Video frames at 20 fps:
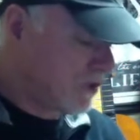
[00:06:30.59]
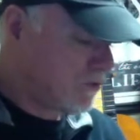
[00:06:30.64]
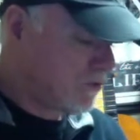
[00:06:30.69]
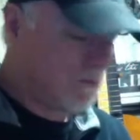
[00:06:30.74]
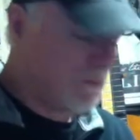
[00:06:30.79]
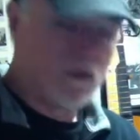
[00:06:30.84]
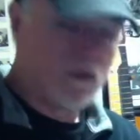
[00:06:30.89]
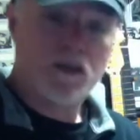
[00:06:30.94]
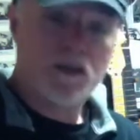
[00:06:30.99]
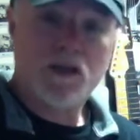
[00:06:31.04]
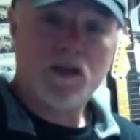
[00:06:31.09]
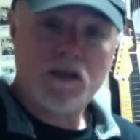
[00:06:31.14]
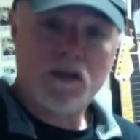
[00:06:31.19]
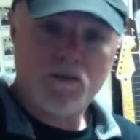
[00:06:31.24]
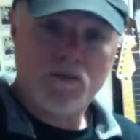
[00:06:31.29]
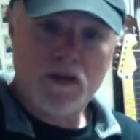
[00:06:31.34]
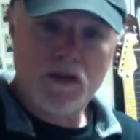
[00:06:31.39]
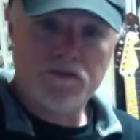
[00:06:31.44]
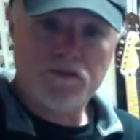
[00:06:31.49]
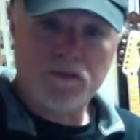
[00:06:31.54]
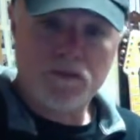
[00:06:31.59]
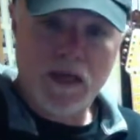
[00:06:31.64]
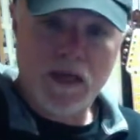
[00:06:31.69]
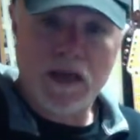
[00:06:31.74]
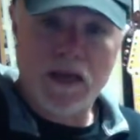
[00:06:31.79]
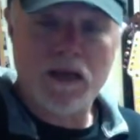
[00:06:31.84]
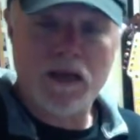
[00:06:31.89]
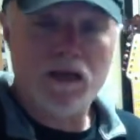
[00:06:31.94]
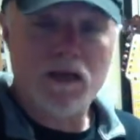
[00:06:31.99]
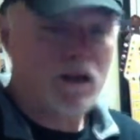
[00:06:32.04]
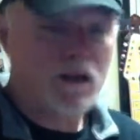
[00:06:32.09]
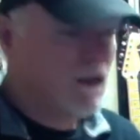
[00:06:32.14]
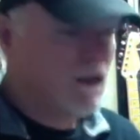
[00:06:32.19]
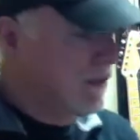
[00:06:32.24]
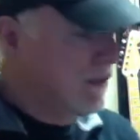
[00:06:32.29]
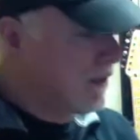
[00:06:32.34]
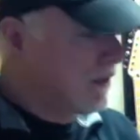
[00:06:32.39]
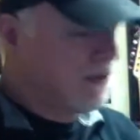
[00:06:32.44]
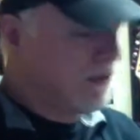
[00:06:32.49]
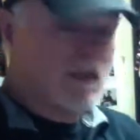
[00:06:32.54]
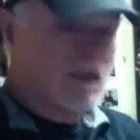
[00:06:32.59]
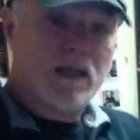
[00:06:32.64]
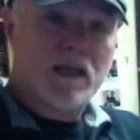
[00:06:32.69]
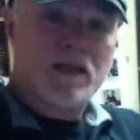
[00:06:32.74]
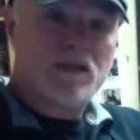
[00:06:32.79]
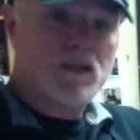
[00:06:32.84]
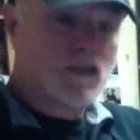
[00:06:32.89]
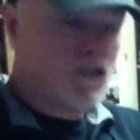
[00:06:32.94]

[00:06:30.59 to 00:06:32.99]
would be the key of A flat, as